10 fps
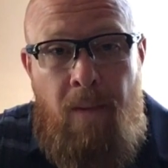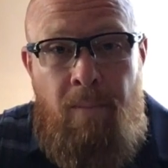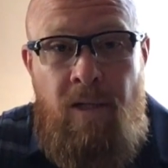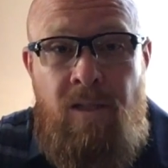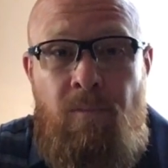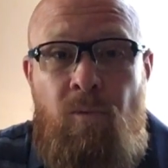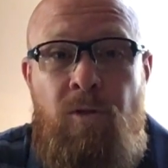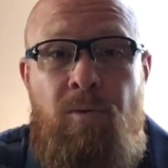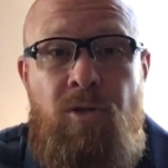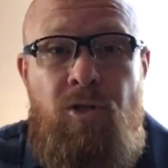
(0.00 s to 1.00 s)
but it's something we're
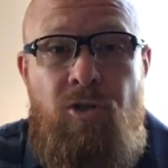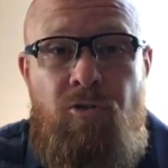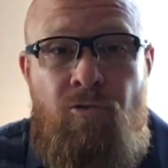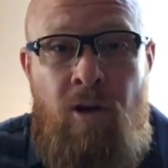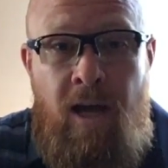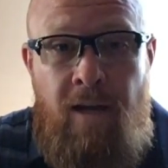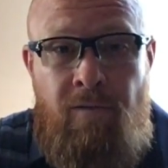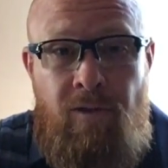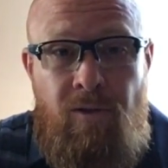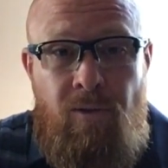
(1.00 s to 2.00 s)
supposed to
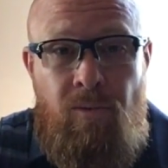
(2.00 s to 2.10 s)
strive to.